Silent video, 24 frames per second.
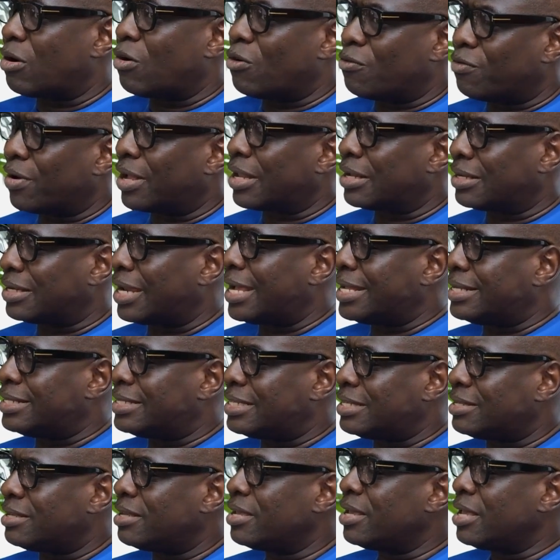over
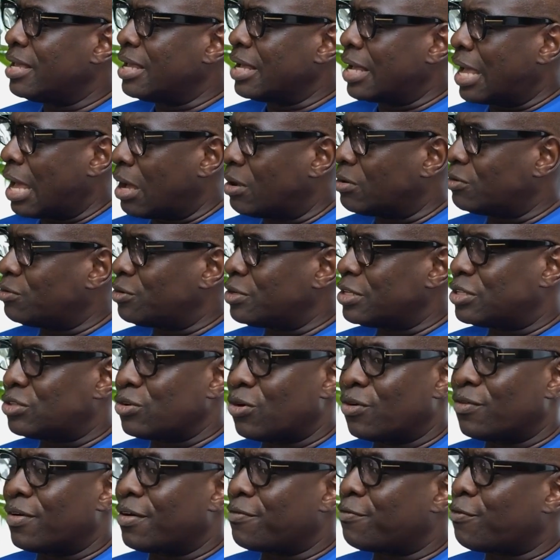90 countries,
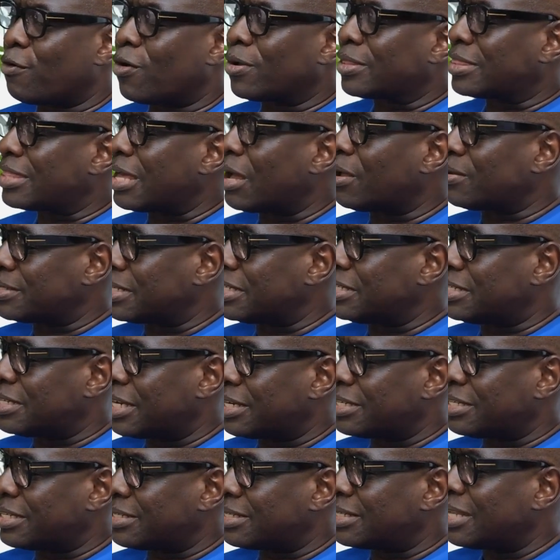over 4,000
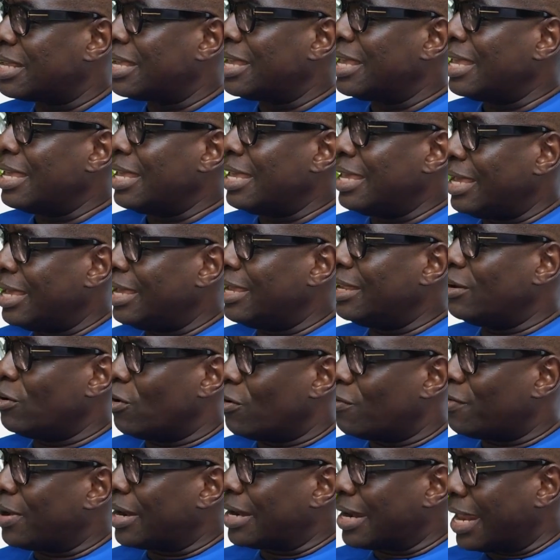churches in
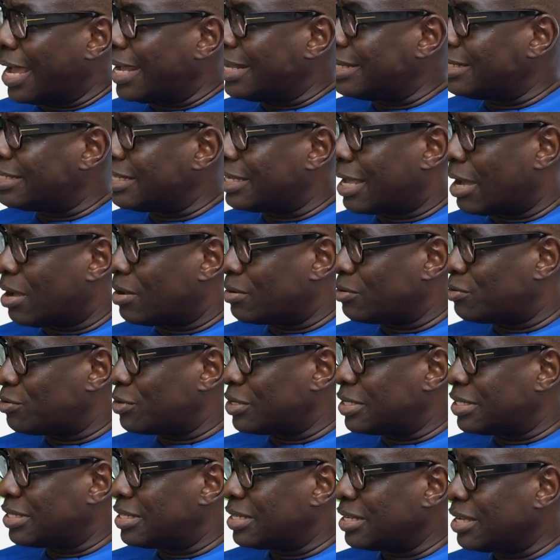over 90
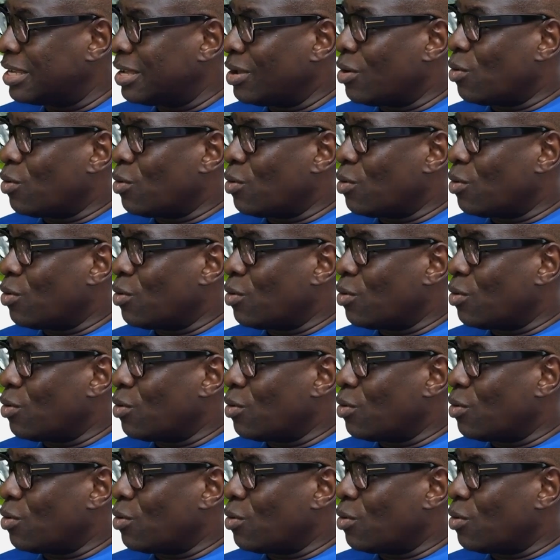countries.